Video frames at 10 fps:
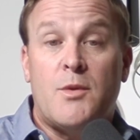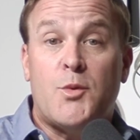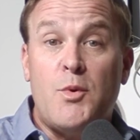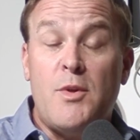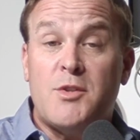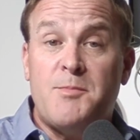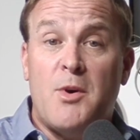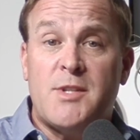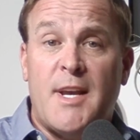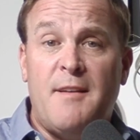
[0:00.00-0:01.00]
Through those
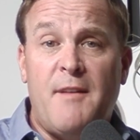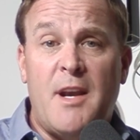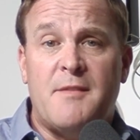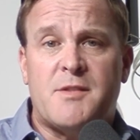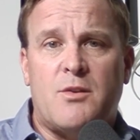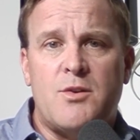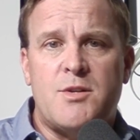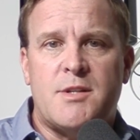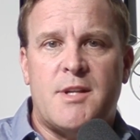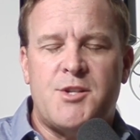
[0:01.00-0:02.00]
most innovative
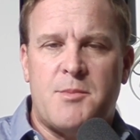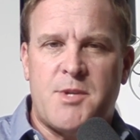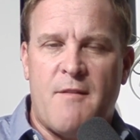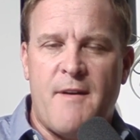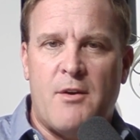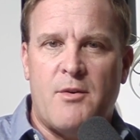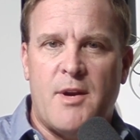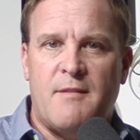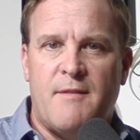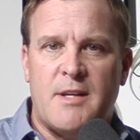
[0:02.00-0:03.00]
solutions that Jumpstart
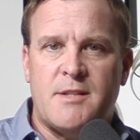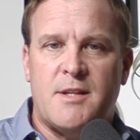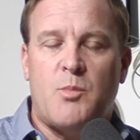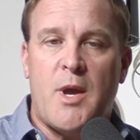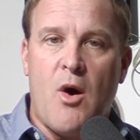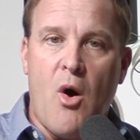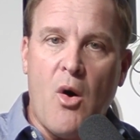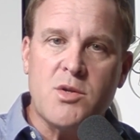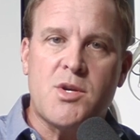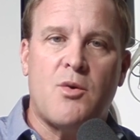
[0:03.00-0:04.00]
Foundry invests in, we
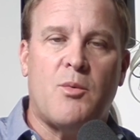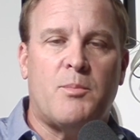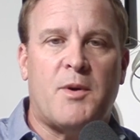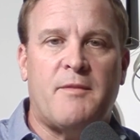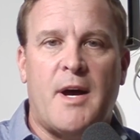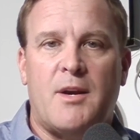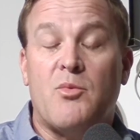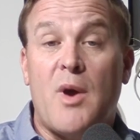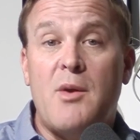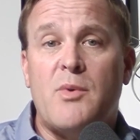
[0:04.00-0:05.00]
also provide
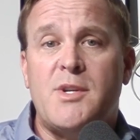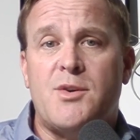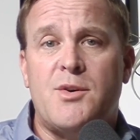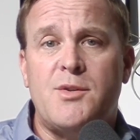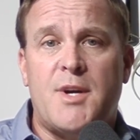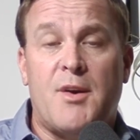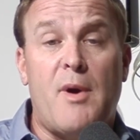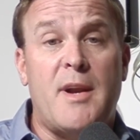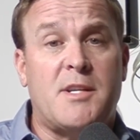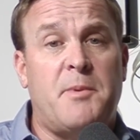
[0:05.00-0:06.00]
great returns and a
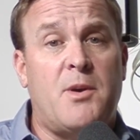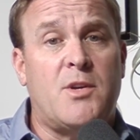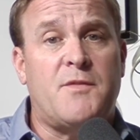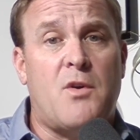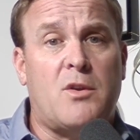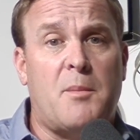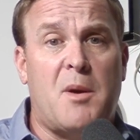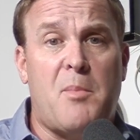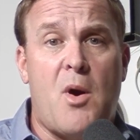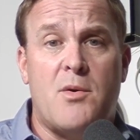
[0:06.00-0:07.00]
great experience for our
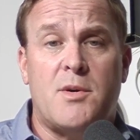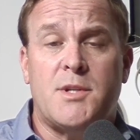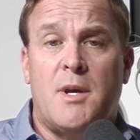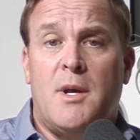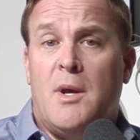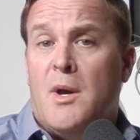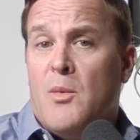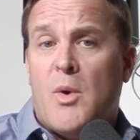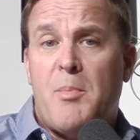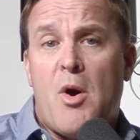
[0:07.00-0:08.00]
limited partners.
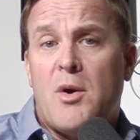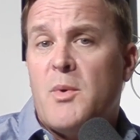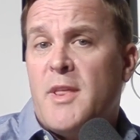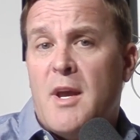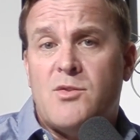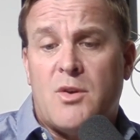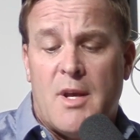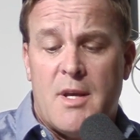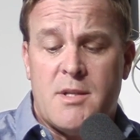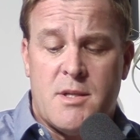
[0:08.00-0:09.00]
We partner with
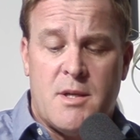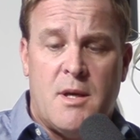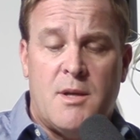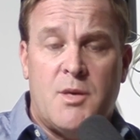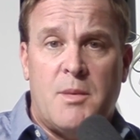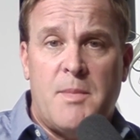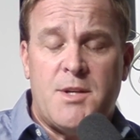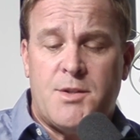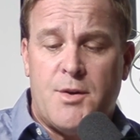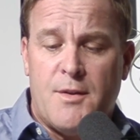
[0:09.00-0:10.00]
AngelList to
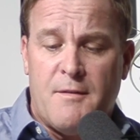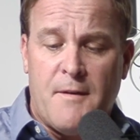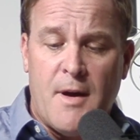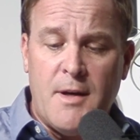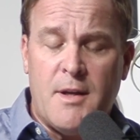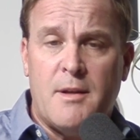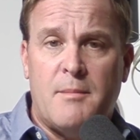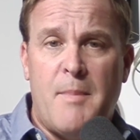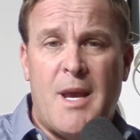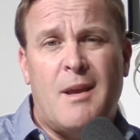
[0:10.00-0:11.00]
administer the fund,
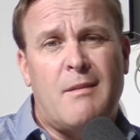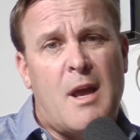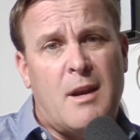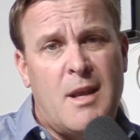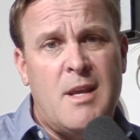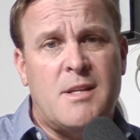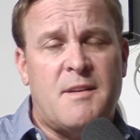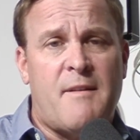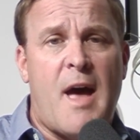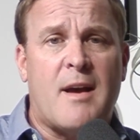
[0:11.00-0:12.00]
making that ease
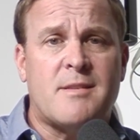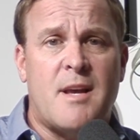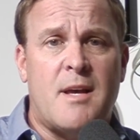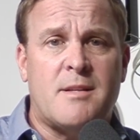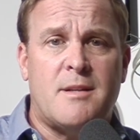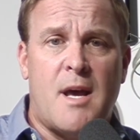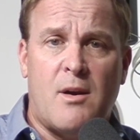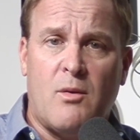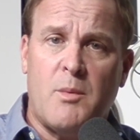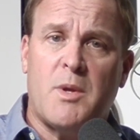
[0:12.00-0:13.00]
of access not
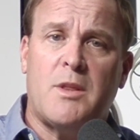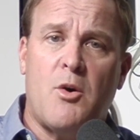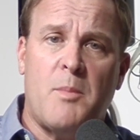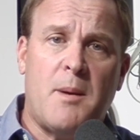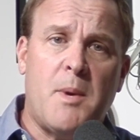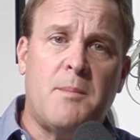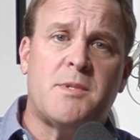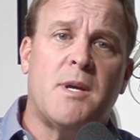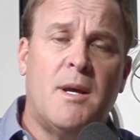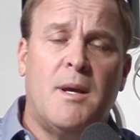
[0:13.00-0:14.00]
only with low
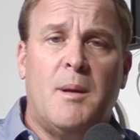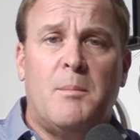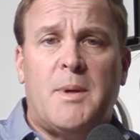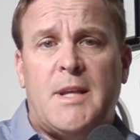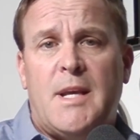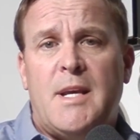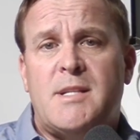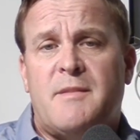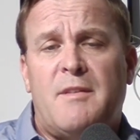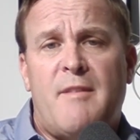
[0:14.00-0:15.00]
minimums, but the
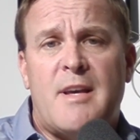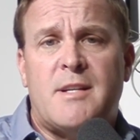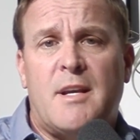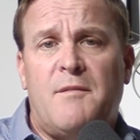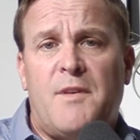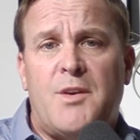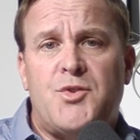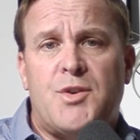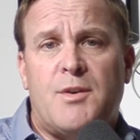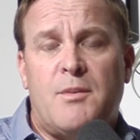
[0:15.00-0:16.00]
ease of investing in
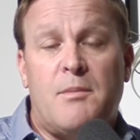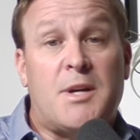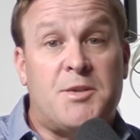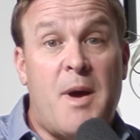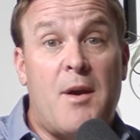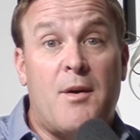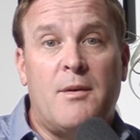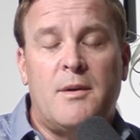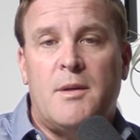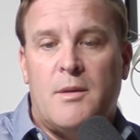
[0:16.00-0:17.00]
venture much better.
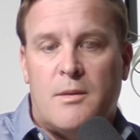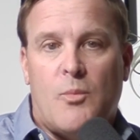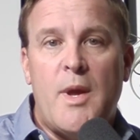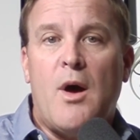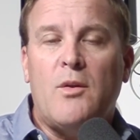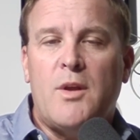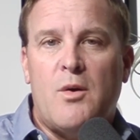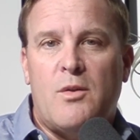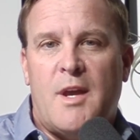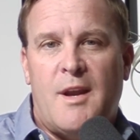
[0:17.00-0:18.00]
We all
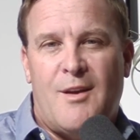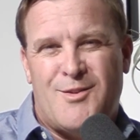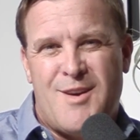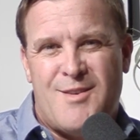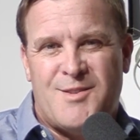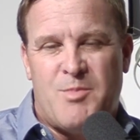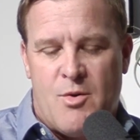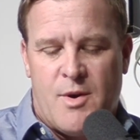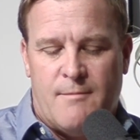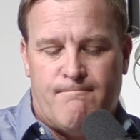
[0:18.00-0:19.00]
know that healthcare is
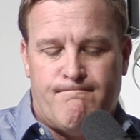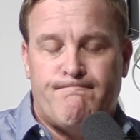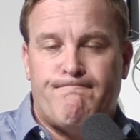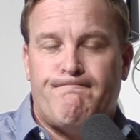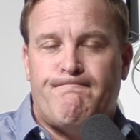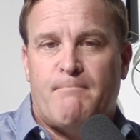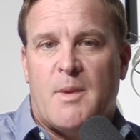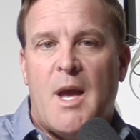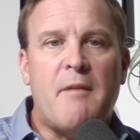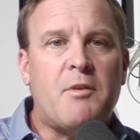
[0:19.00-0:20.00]
broken.
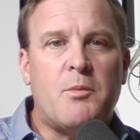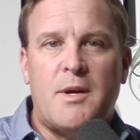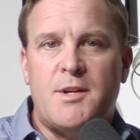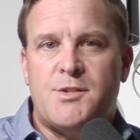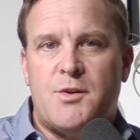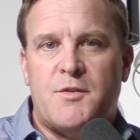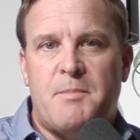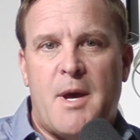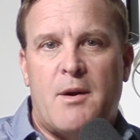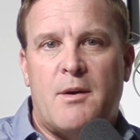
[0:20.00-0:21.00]
Everyone deserves
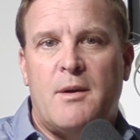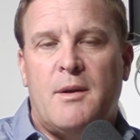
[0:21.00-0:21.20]
better.